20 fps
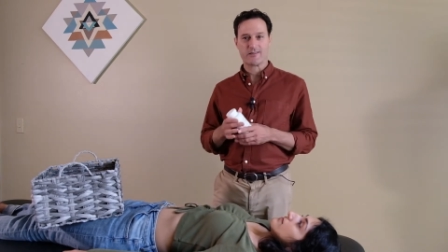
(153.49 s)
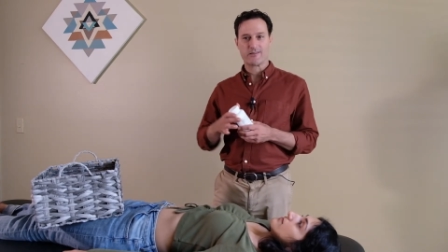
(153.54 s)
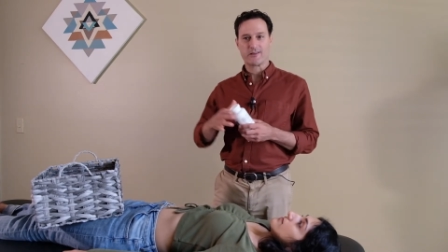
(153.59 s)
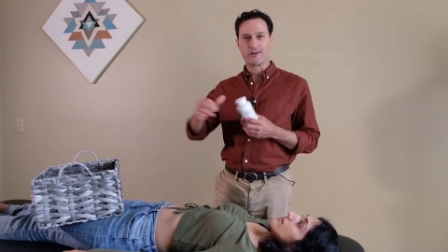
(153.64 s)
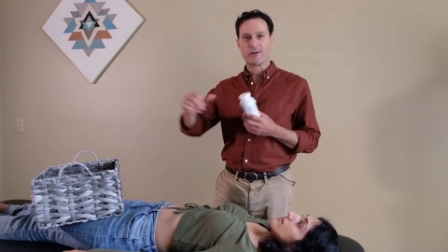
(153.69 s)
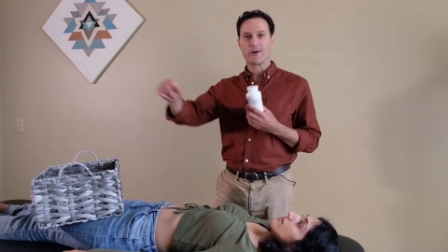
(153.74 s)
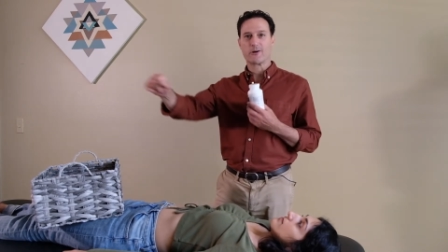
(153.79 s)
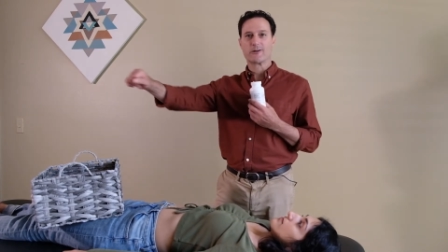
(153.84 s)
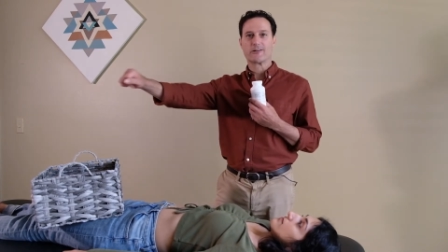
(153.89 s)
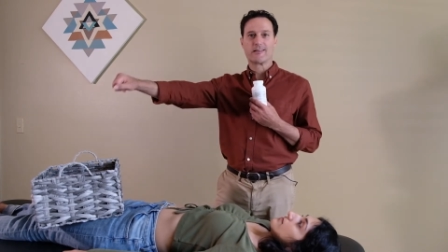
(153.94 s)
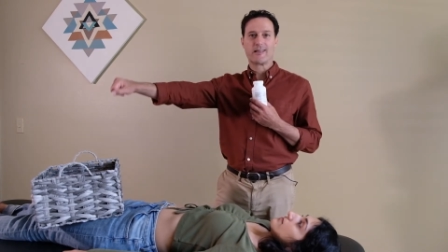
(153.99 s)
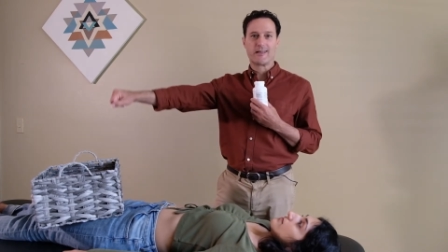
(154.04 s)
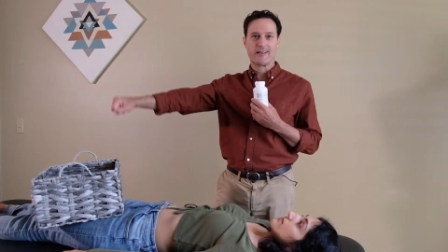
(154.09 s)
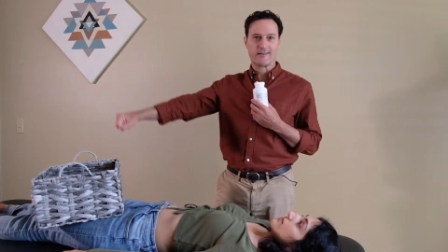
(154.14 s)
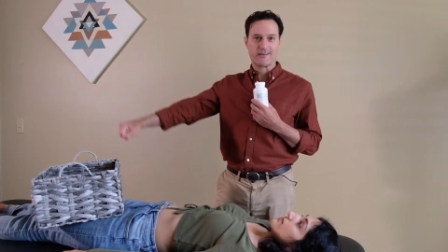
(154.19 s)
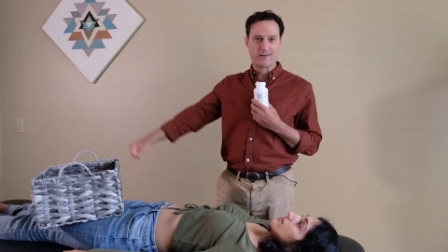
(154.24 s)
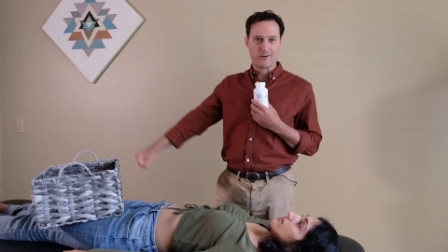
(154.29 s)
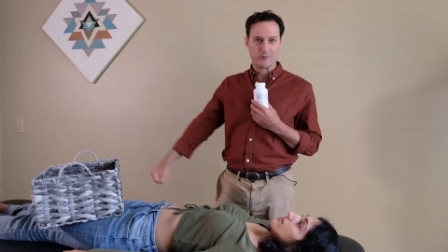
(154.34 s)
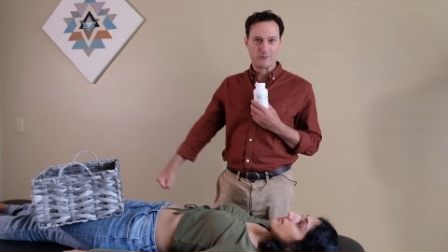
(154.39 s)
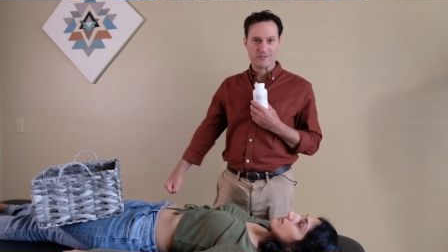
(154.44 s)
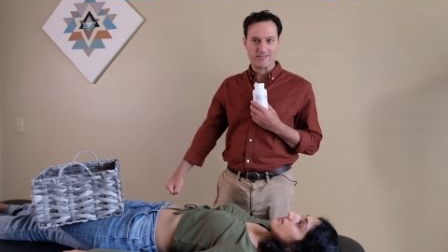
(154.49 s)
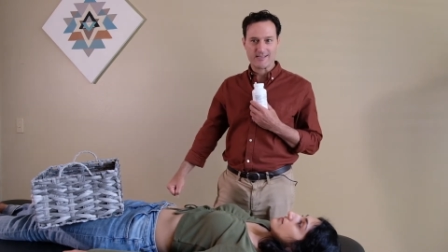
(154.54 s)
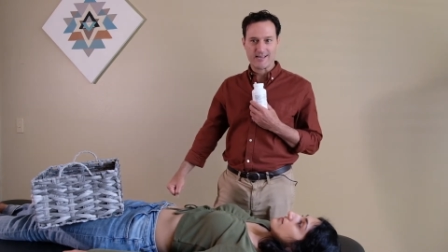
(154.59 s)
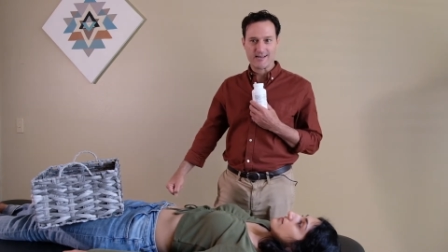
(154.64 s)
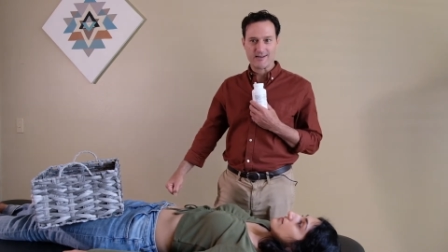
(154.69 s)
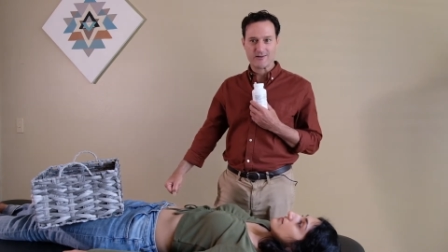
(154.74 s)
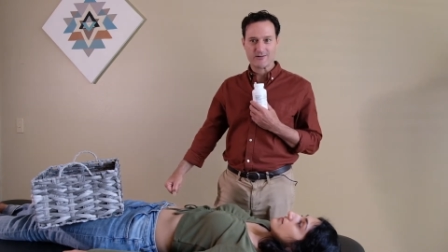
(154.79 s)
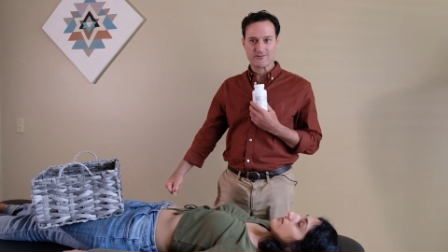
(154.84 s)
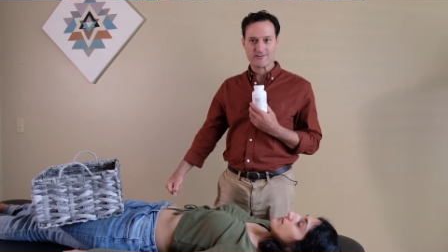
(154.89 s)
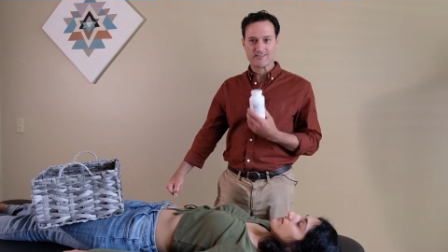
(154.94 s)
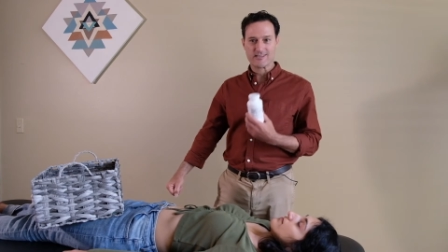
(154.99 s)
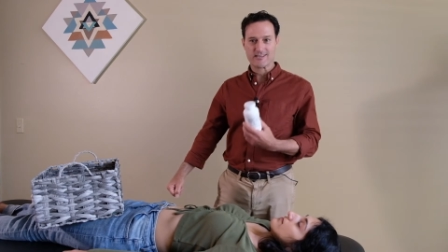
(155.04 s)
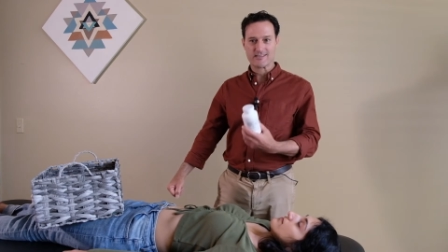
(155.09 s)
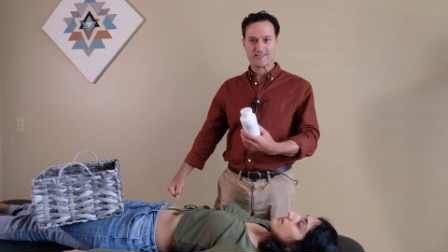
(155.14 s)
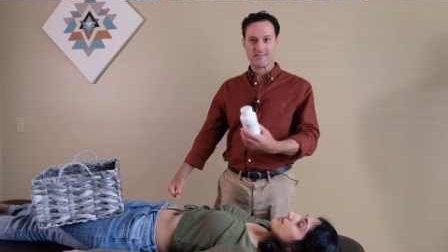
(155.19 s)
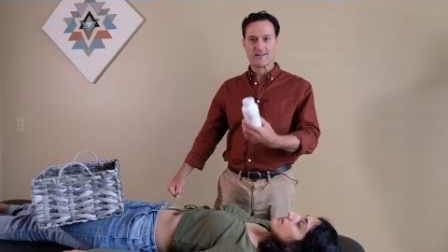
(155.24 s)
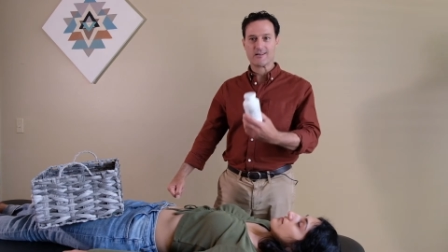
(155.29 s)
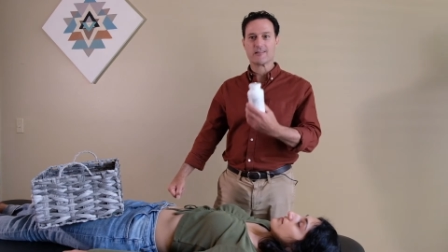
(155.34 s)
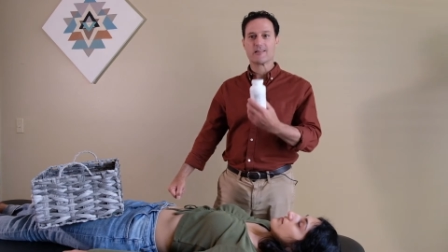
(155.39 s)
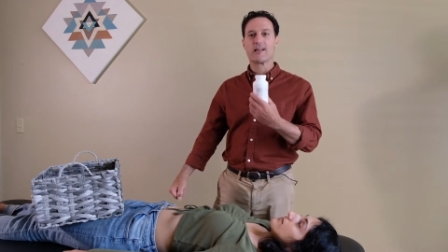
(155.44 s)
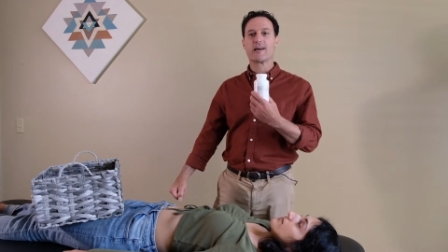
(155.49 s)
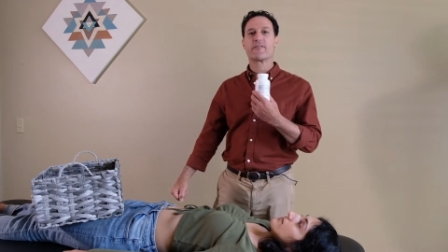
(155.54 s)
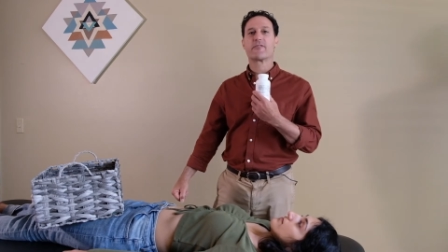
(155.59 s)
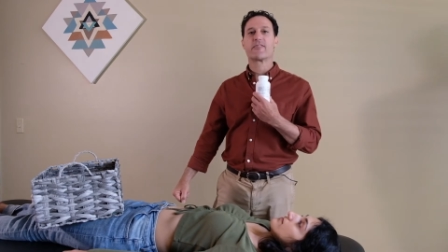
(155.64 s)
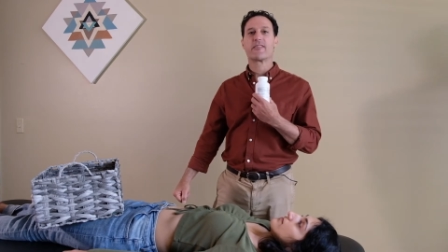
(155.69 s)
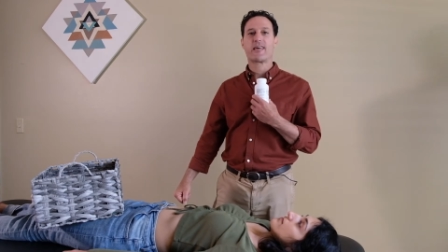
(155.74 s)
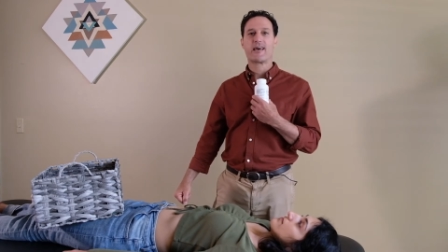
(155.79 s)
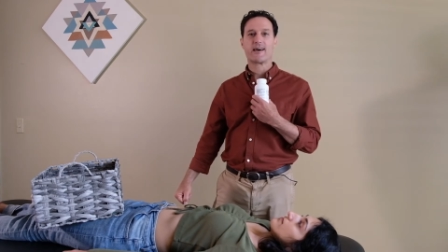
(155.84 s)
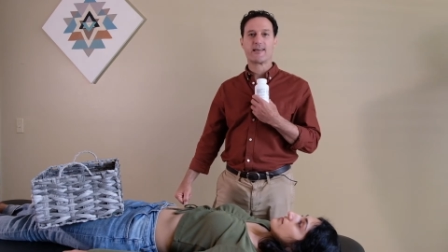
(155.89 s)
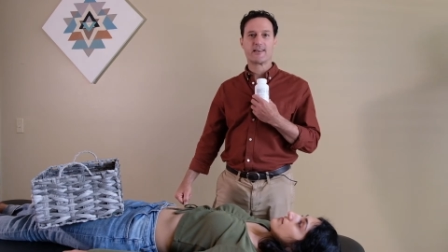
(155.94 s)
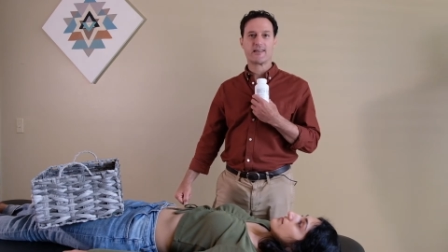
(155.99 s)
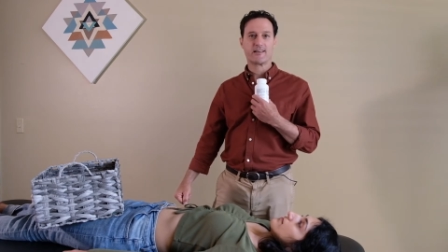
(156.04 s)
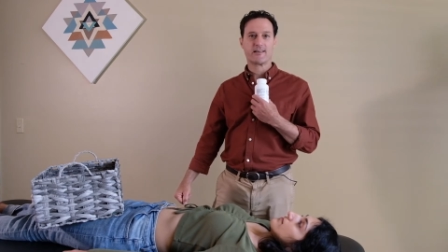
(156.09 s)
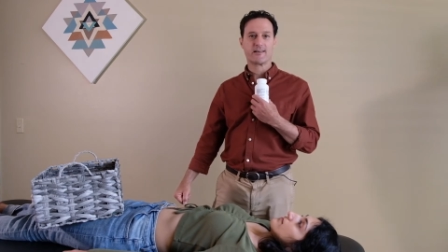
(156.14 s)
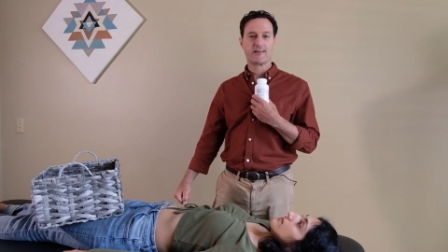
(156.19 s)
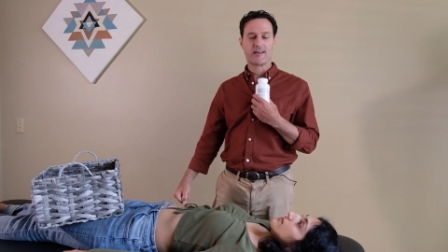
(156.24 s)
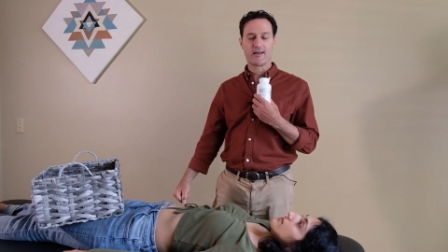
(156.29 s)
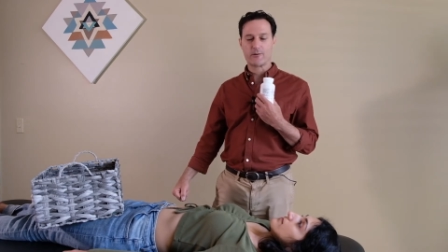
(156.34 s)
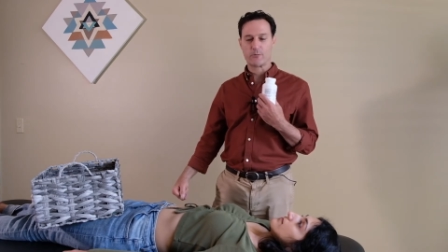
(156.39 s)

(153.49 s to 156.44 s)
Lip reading: The guard gate goes down, says I'll let that in,